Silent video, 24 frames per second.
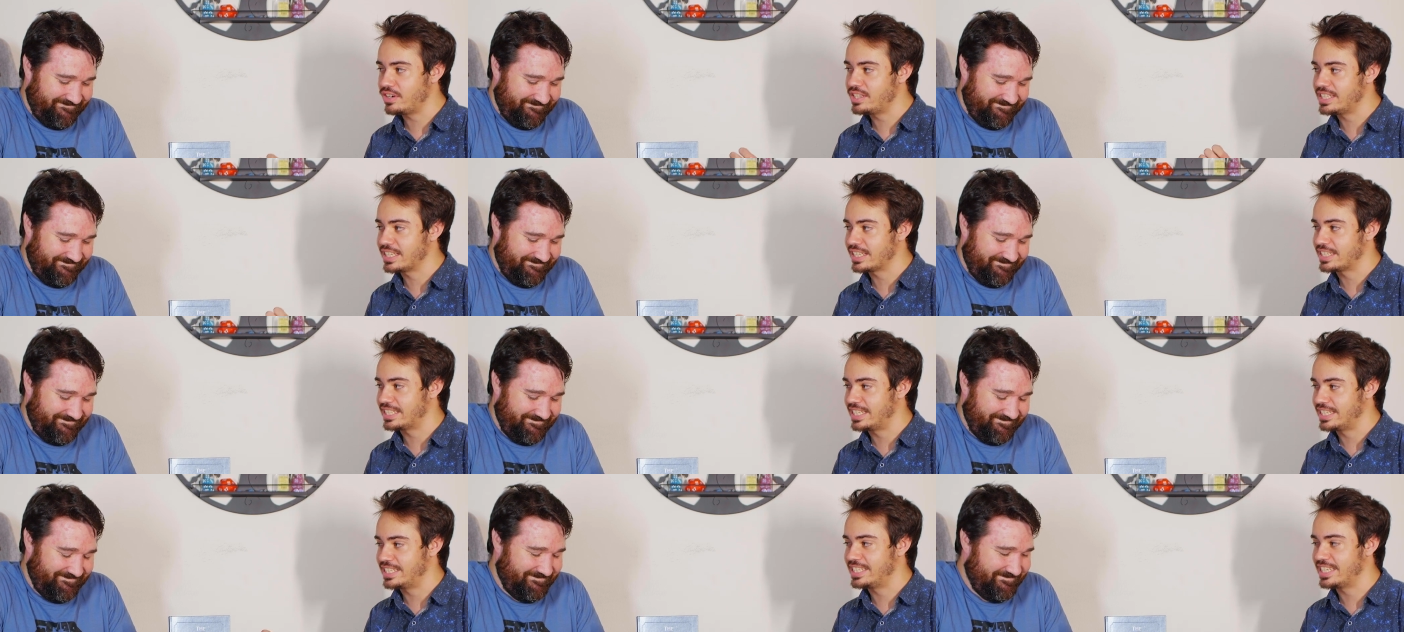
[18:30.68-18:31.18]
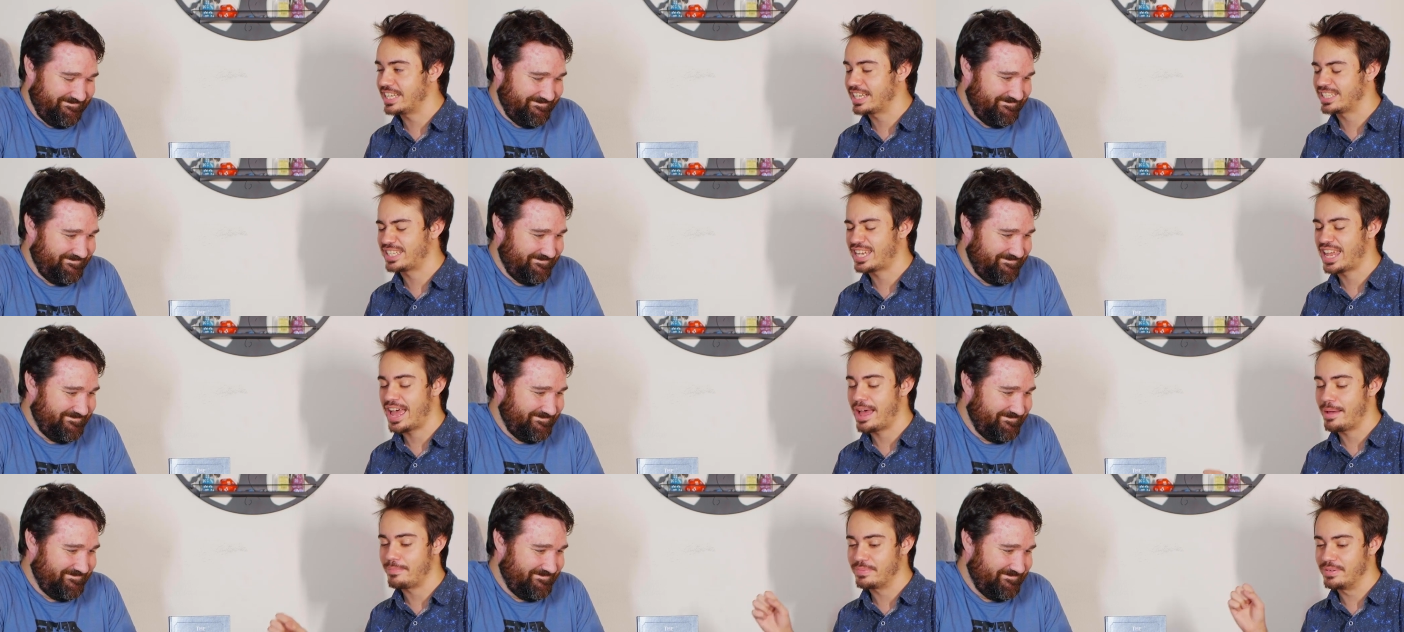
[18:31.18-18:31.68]
Speaker 1: 66
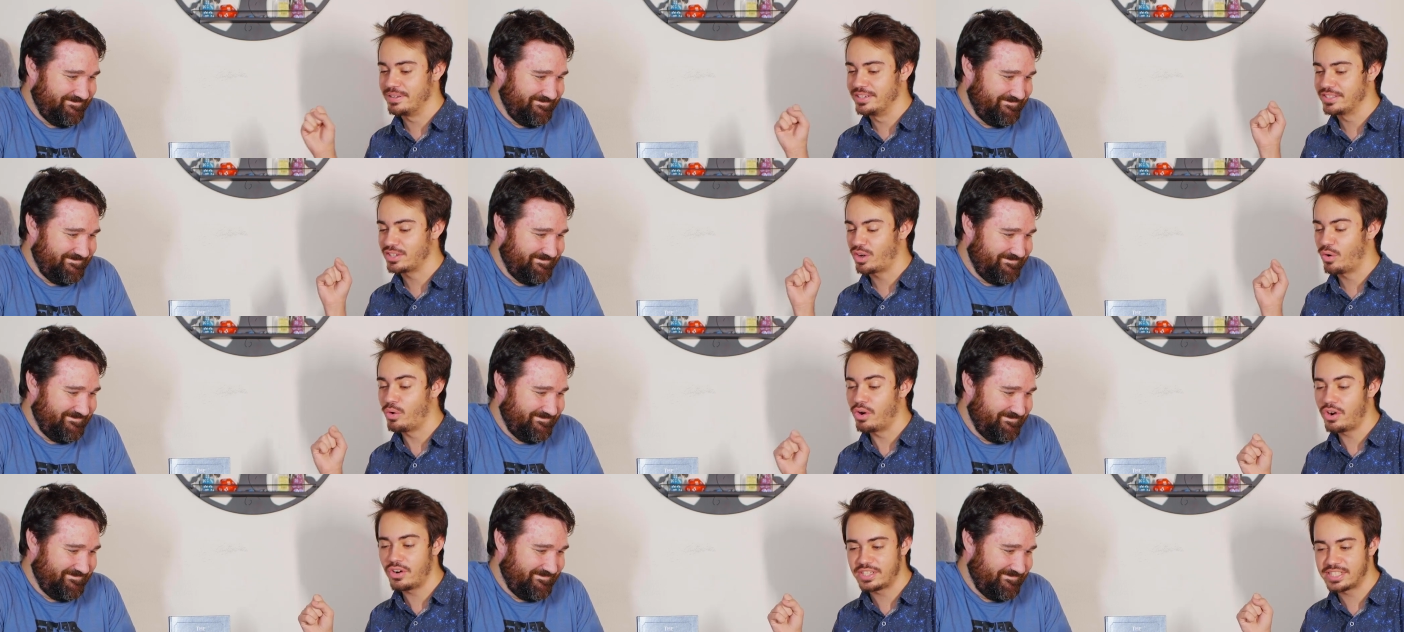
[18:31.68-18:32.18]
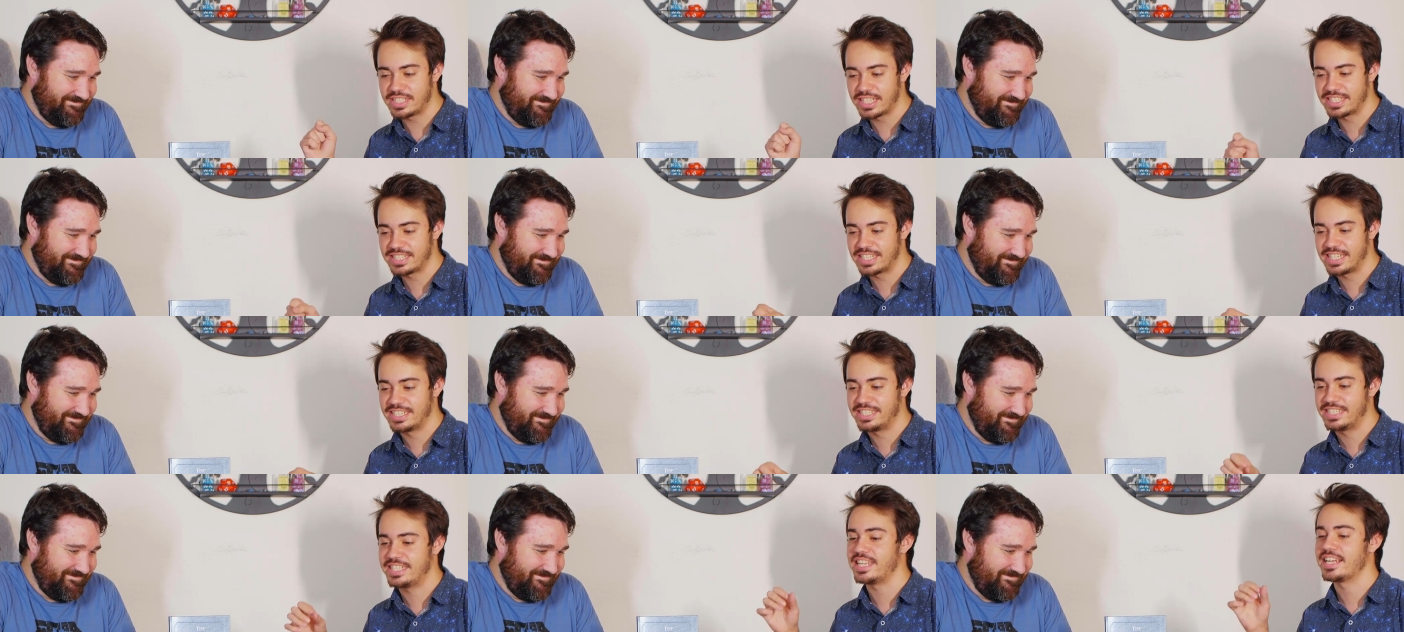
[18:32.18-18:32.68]
happens, Order
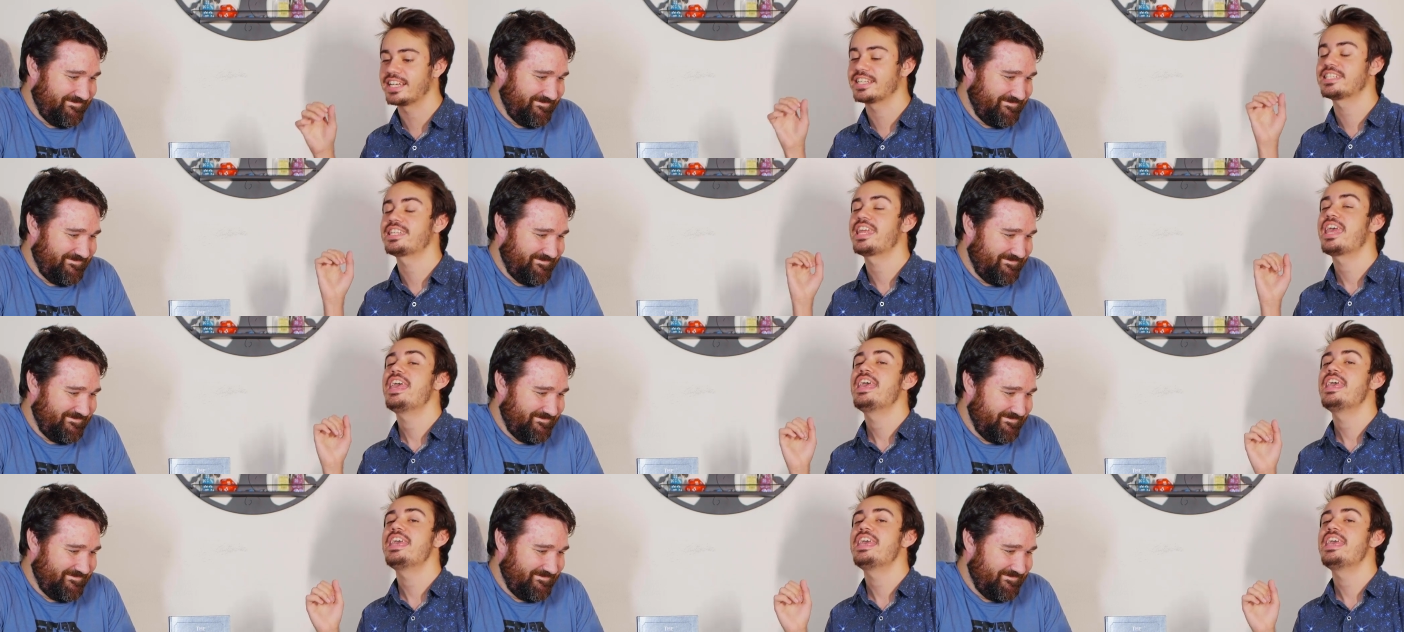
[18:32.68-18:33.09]
66